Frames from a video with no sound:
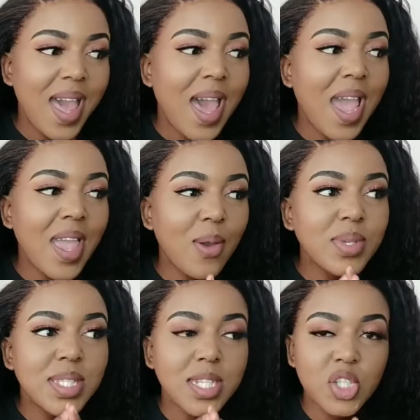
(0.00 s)
I
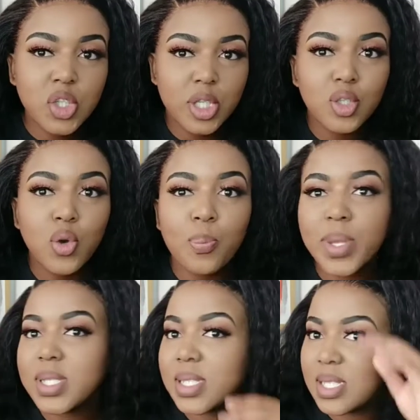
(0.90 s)
was literally so
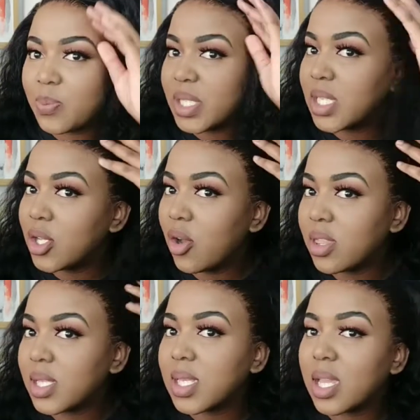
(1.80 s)
pissed, especially
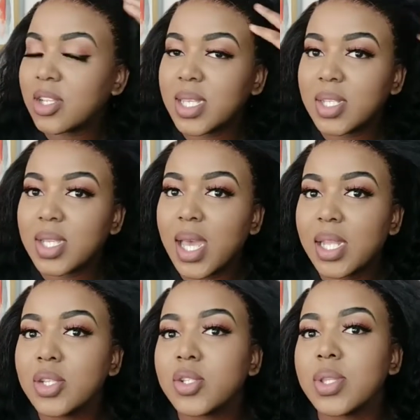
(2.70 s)
on this side, because I had to
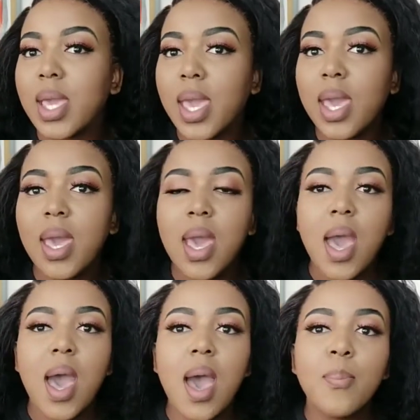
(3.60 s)
cut into the hair.
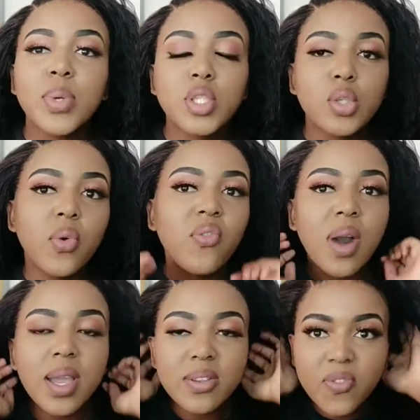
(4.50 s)
But so
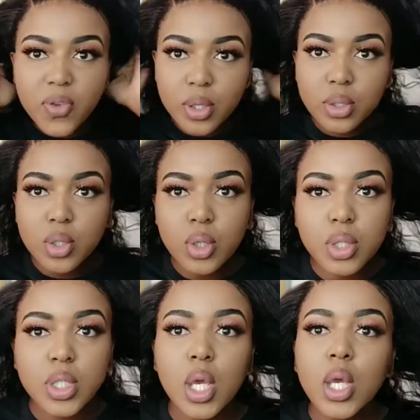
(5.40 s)
far it feels
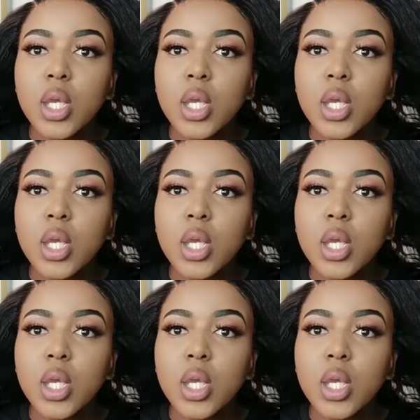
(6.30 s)
good.